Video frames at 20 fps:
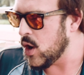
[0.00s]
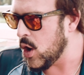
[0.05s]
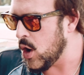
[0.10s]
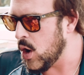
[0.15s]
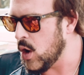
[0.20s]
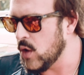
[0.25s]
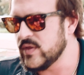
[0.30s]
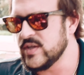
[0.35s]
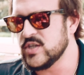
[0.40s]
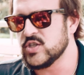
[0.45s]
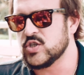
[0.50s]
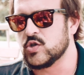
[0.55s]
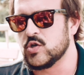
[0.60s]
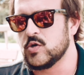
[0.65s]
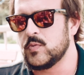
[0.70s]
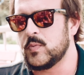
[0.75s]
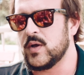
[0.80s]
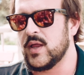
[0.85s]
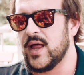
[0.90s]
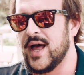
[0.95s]
all these
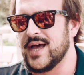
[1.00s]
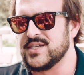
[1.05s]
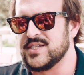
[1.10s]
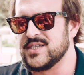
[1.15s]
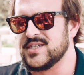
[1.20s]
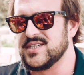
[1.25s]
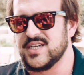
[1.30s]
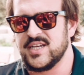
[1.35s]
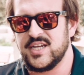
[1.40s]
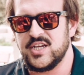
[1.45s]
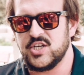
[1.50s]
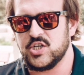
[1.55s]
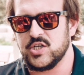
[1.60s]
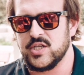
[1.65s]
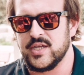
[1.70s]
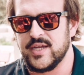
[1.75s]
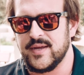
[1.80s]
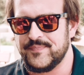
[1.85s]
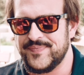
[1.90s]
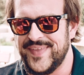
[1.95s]
group classes
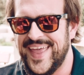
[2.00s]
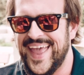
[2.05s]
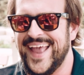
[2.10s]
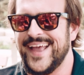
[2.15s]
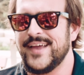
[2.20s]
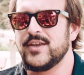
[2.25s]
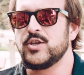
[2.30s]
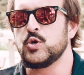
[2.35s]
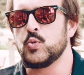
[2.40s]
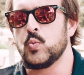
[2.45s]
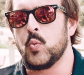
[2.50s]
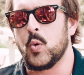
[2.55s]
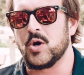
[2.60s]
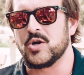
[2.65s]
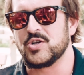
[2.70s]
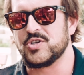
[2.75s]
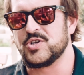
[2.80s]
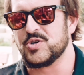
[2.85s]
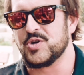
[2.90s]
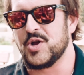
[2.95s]
initially, and you
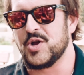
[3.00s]
worked your